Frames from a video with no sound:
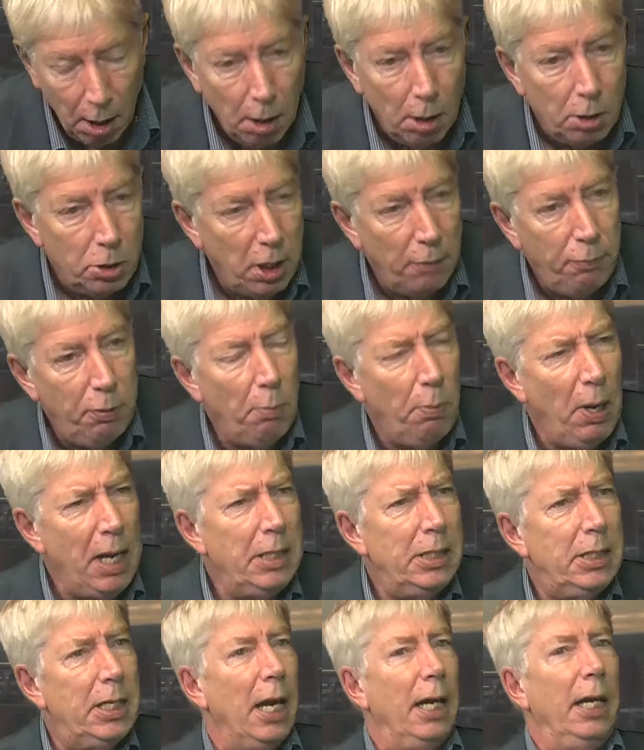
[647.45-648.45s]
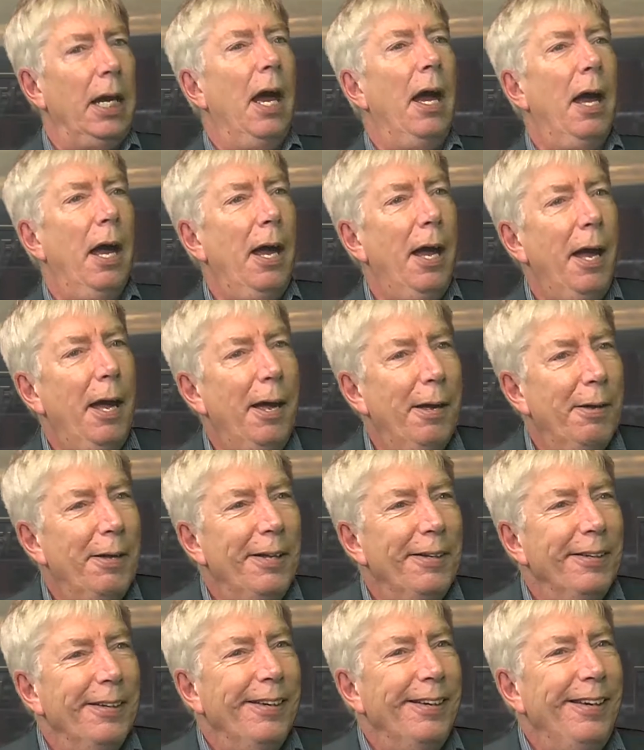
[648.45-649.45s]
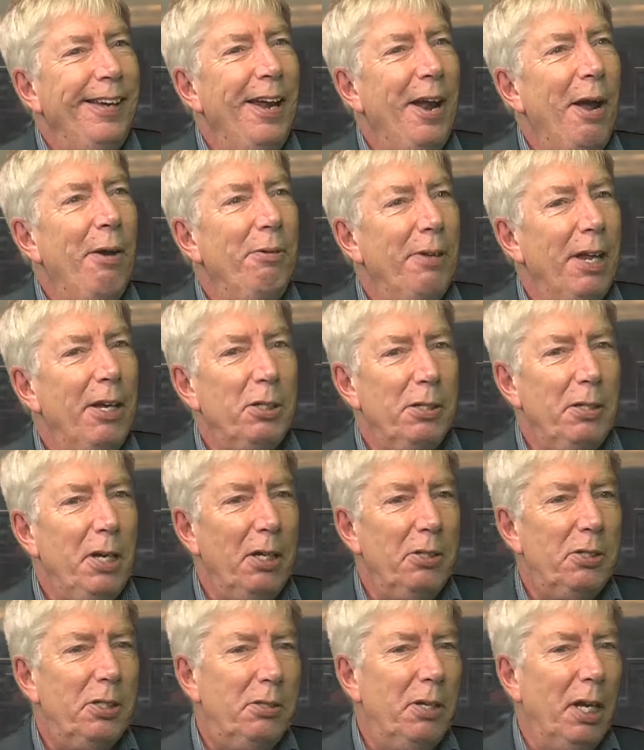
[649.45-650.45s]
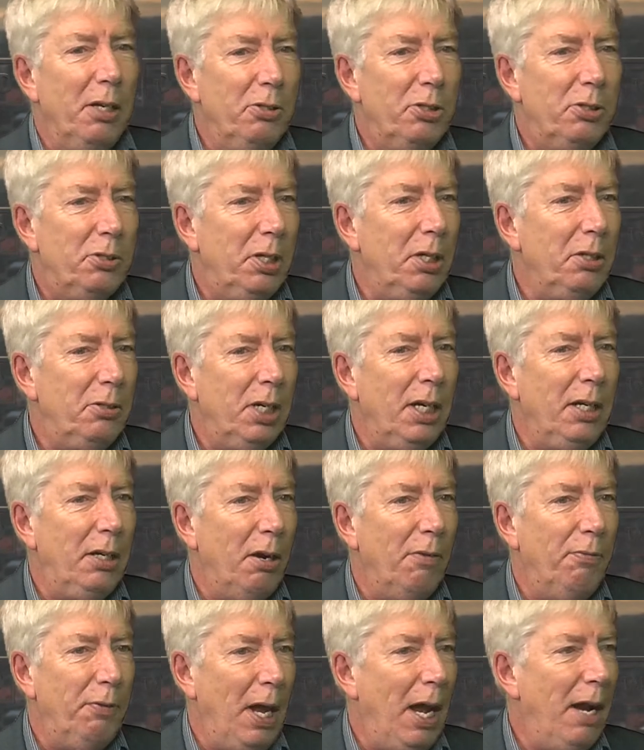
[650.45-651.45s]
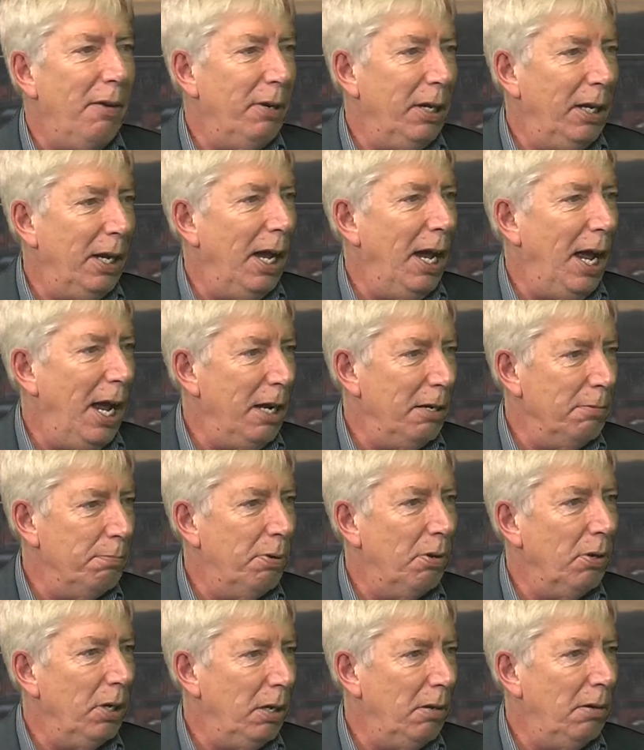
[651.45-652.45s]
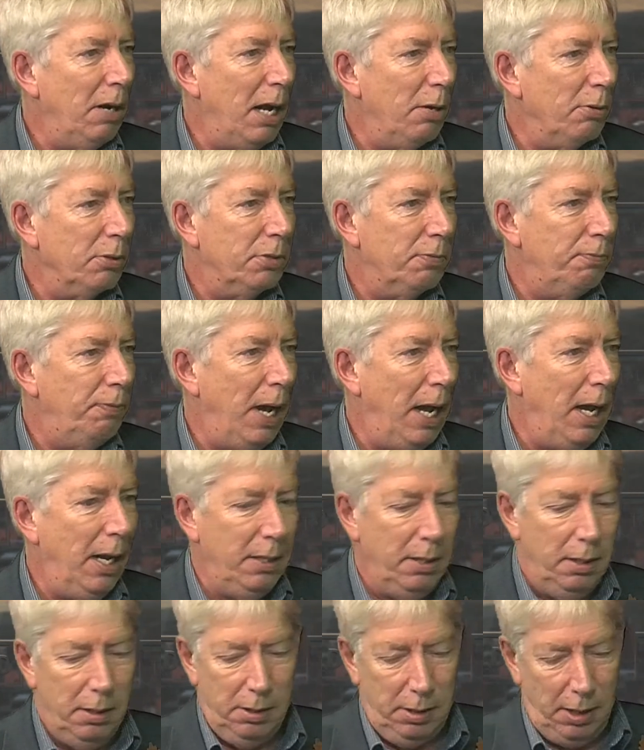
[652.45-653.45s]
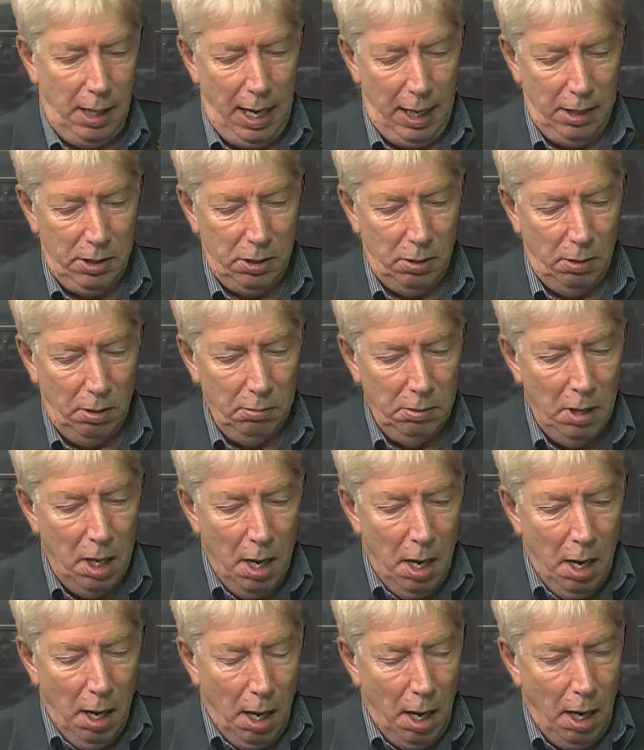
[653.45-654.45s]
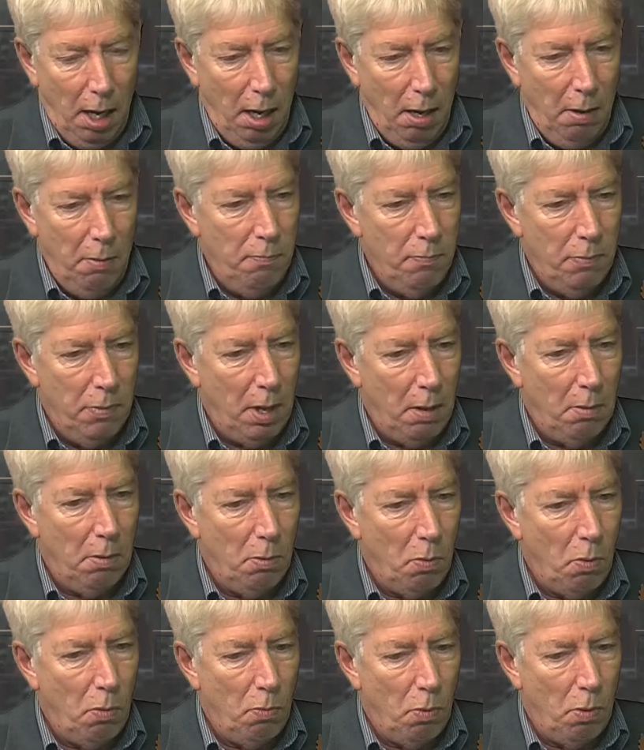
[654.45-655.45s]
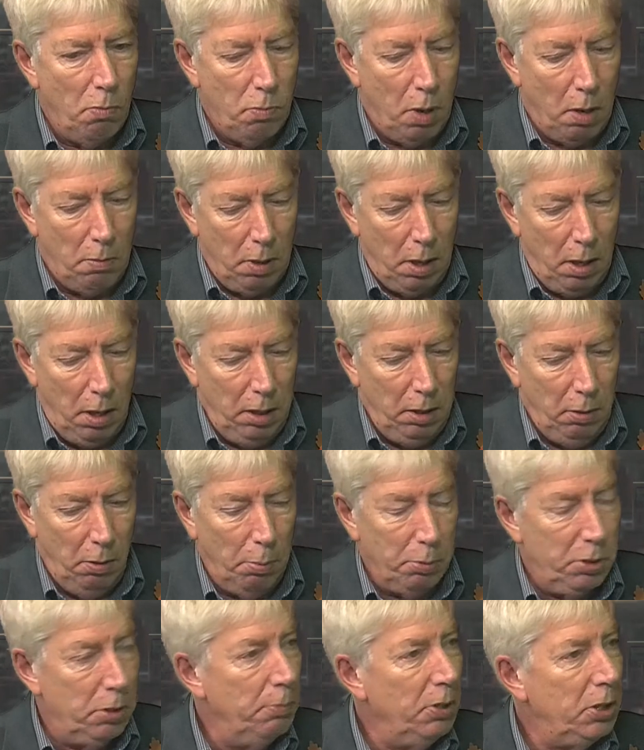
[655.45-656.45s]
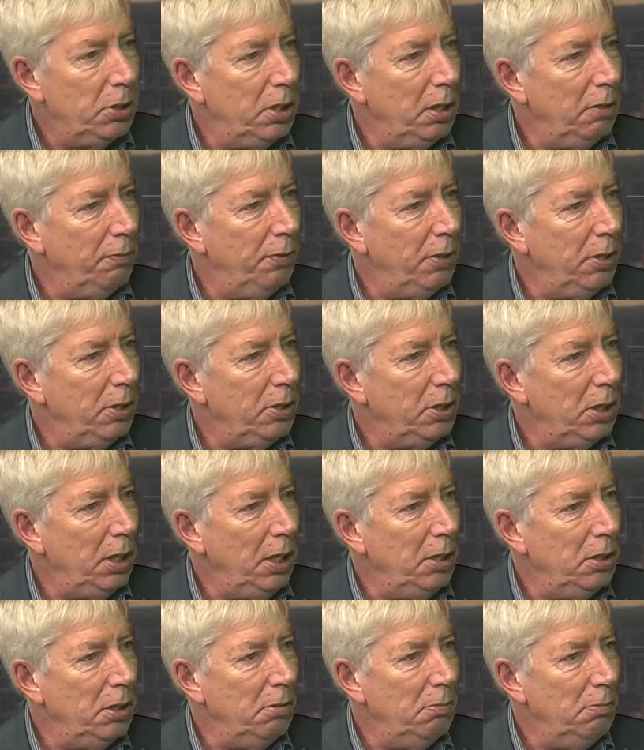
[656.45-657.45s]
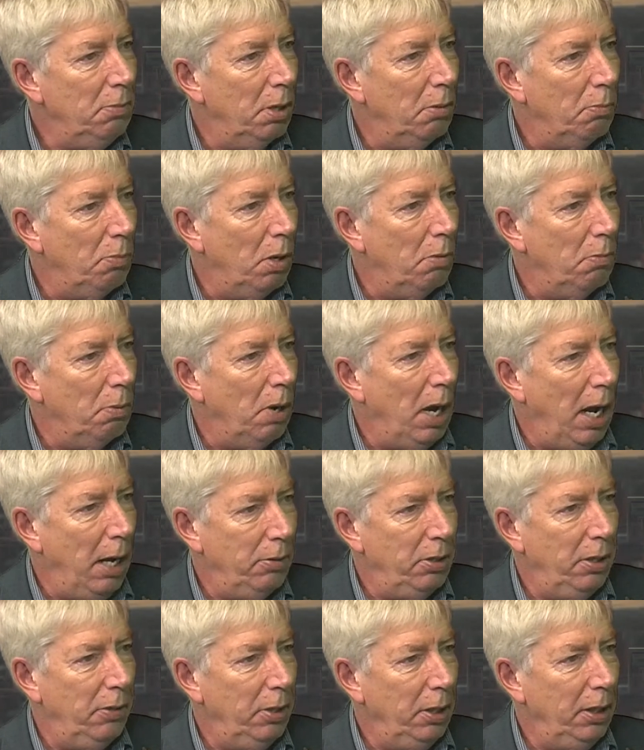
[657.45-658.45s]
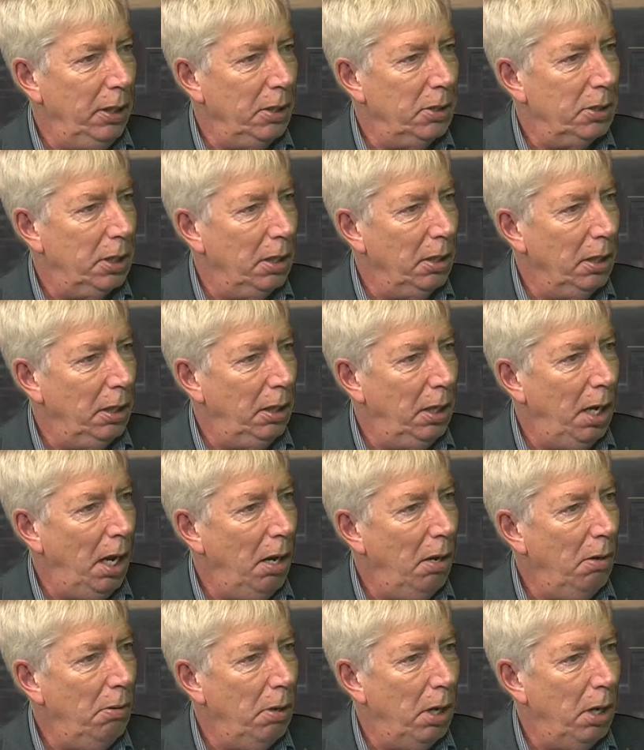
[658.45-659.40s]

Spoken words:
Sheffield Wednesday, let's take off your Harrogate hat and put your Owls fans hat on. Are you optimistic for the season? How do you think it's going to go?